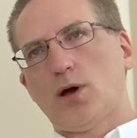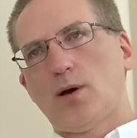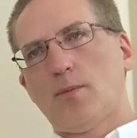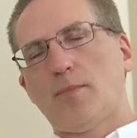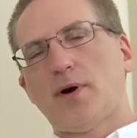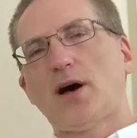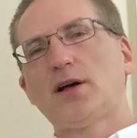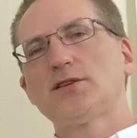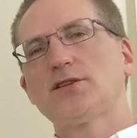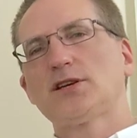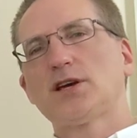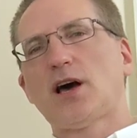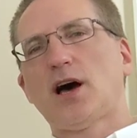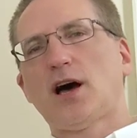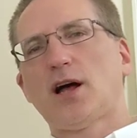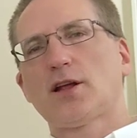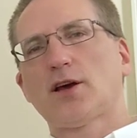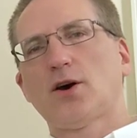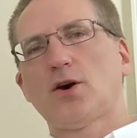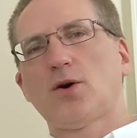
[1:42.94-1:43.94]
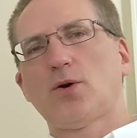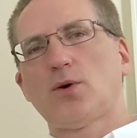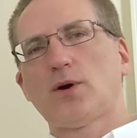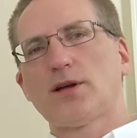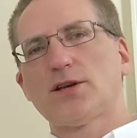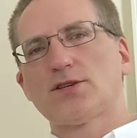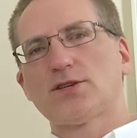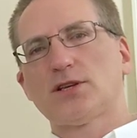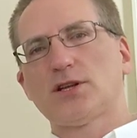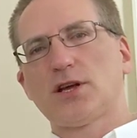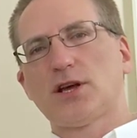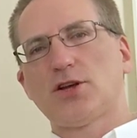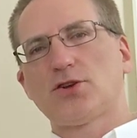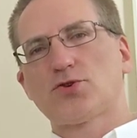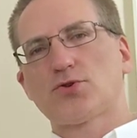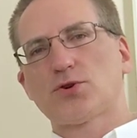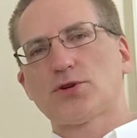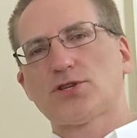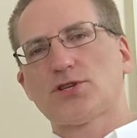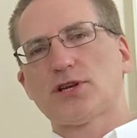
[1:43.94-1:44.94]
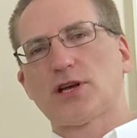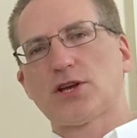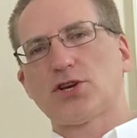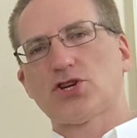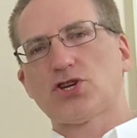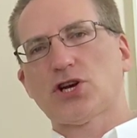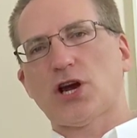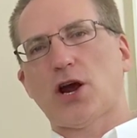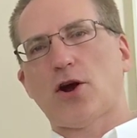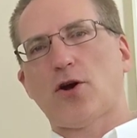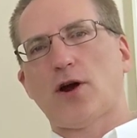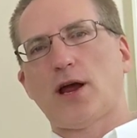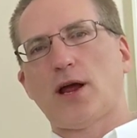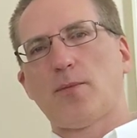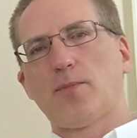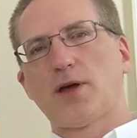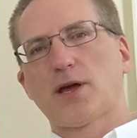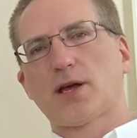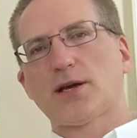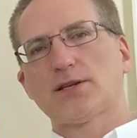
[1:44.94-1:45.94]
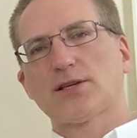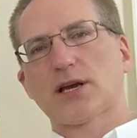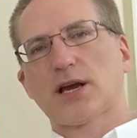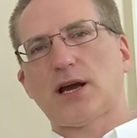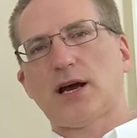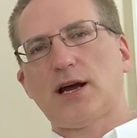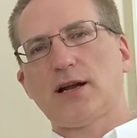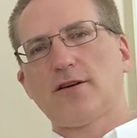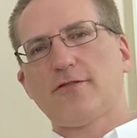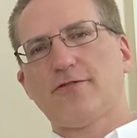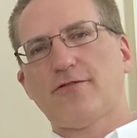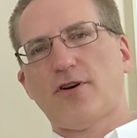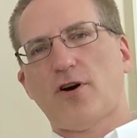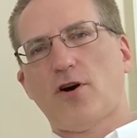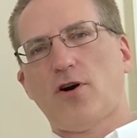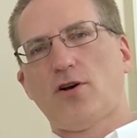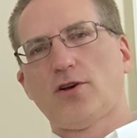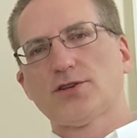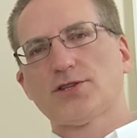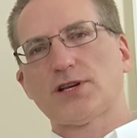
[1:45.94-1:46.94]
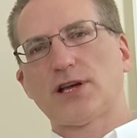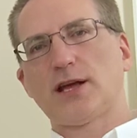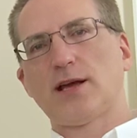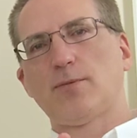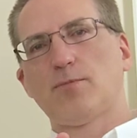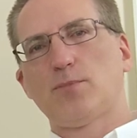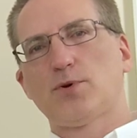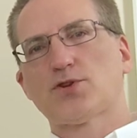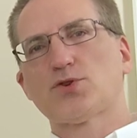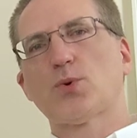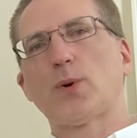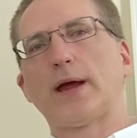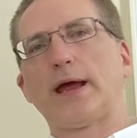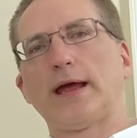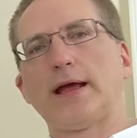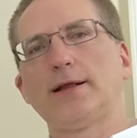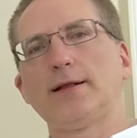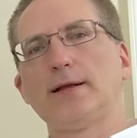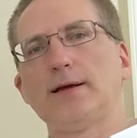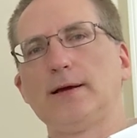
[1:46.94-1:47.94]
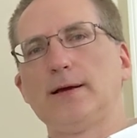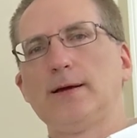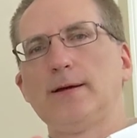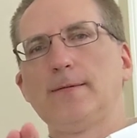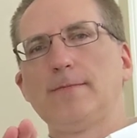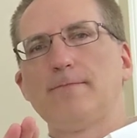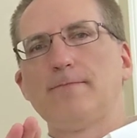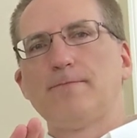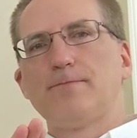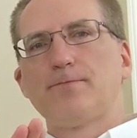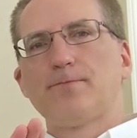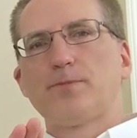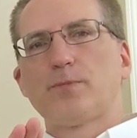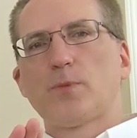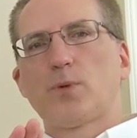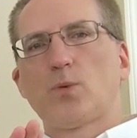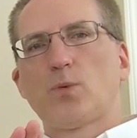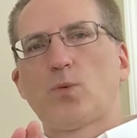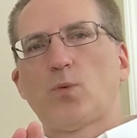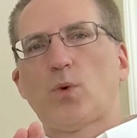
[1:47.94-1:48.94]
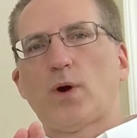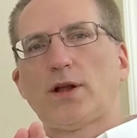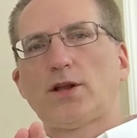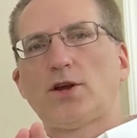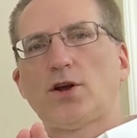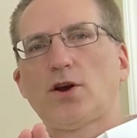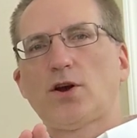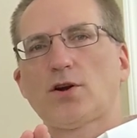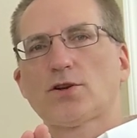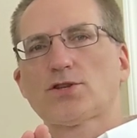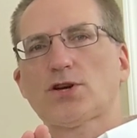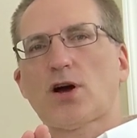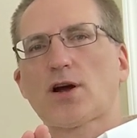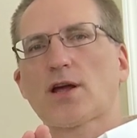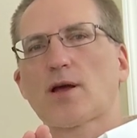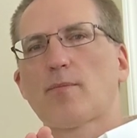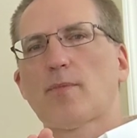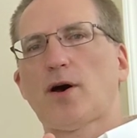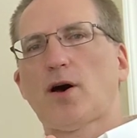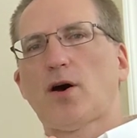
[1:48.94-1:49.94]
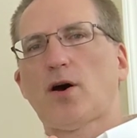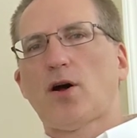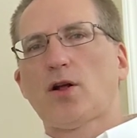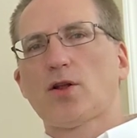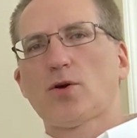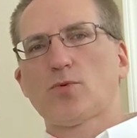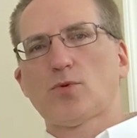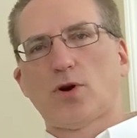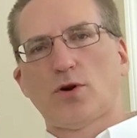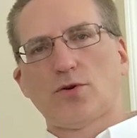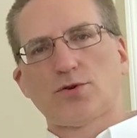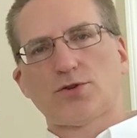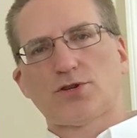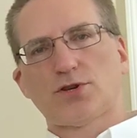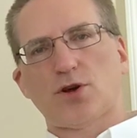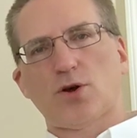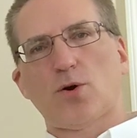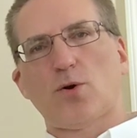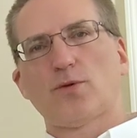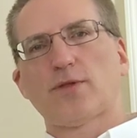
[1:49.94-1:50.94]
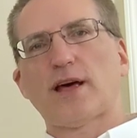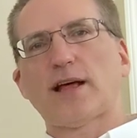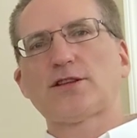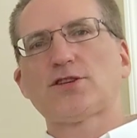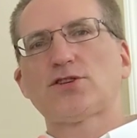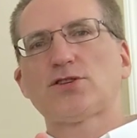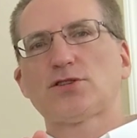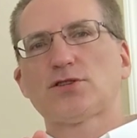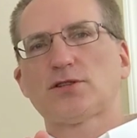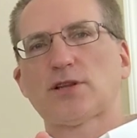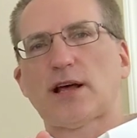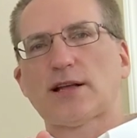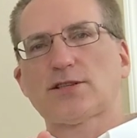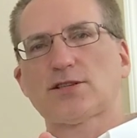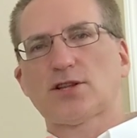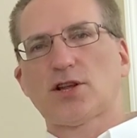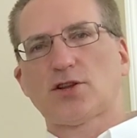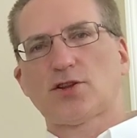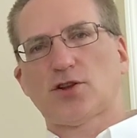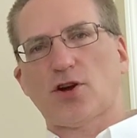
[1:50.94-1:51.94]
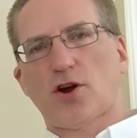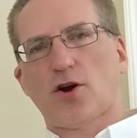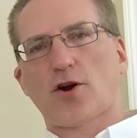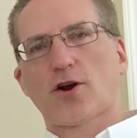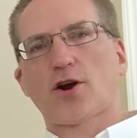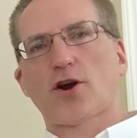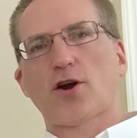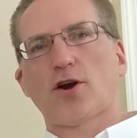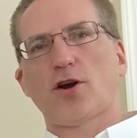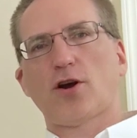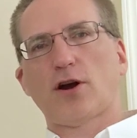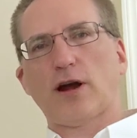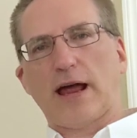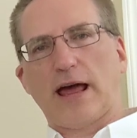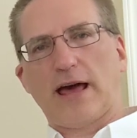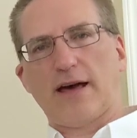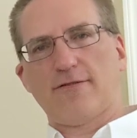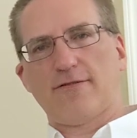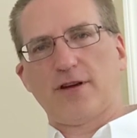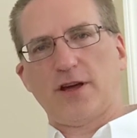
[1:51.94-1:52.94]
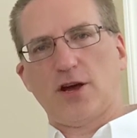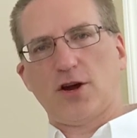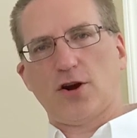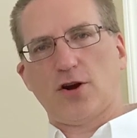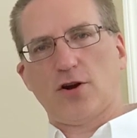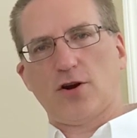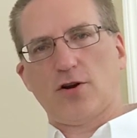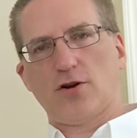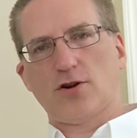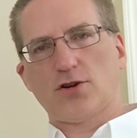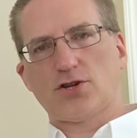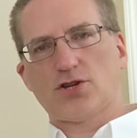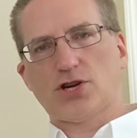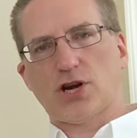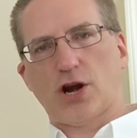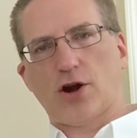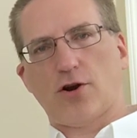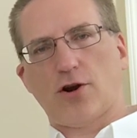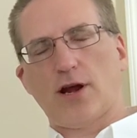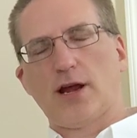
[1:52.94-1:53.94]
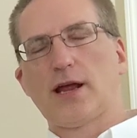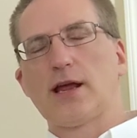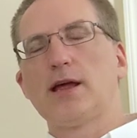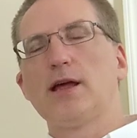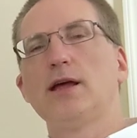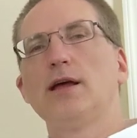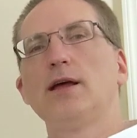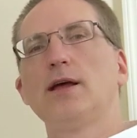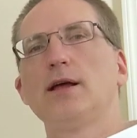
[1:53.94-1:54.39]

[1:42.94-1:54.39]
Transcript: Amontillado is an interesting sherry because it kind of falls in between. When you're talking about Oloroso, that's that's the darker, heavier sherry